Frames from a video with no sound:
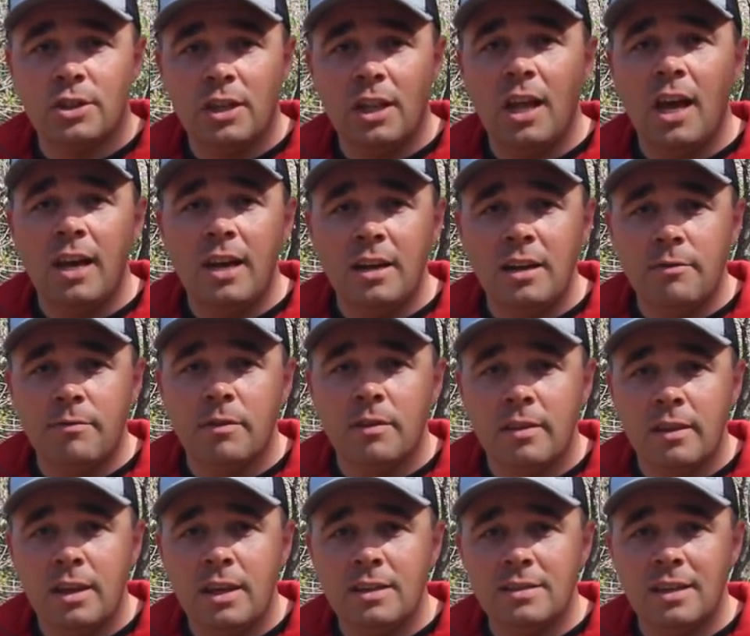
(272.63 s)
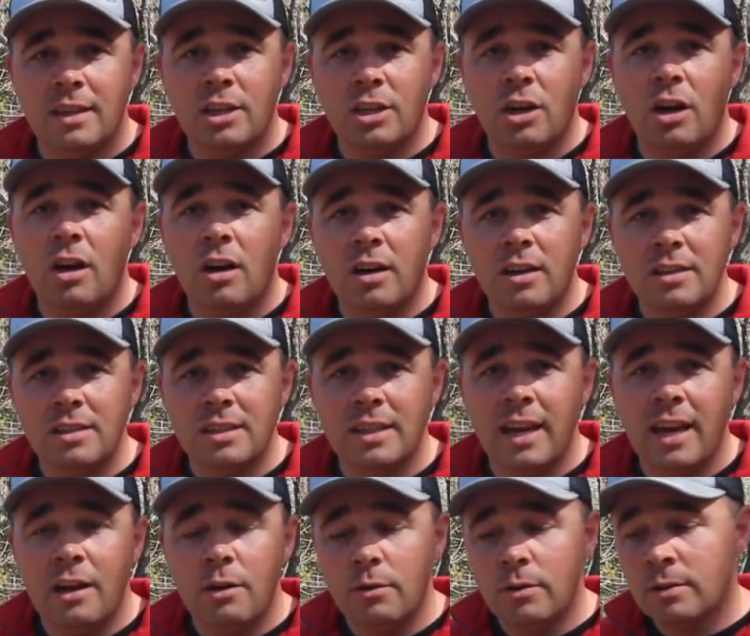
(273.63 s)
There's a lot of different things that cause
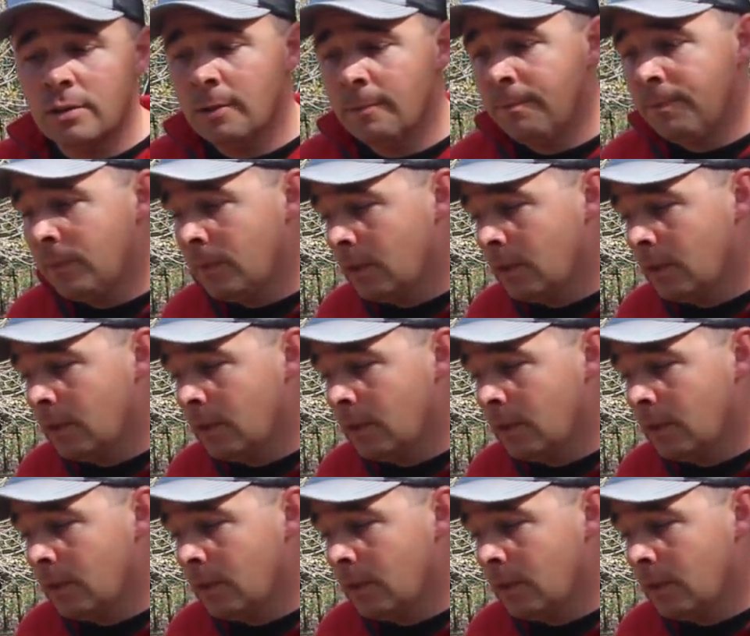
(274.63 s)
scours.